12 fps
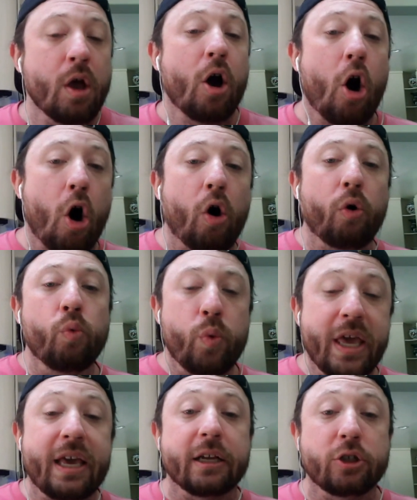All
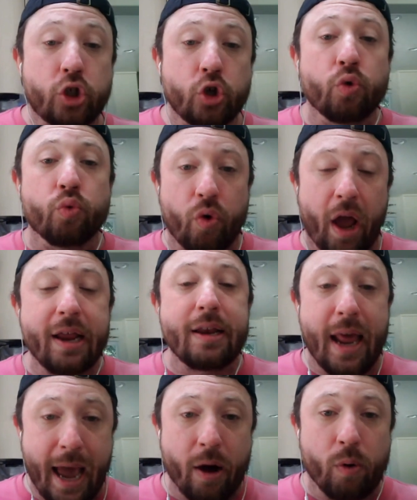we can do right
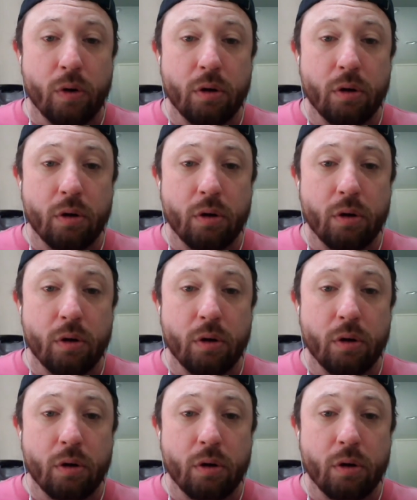now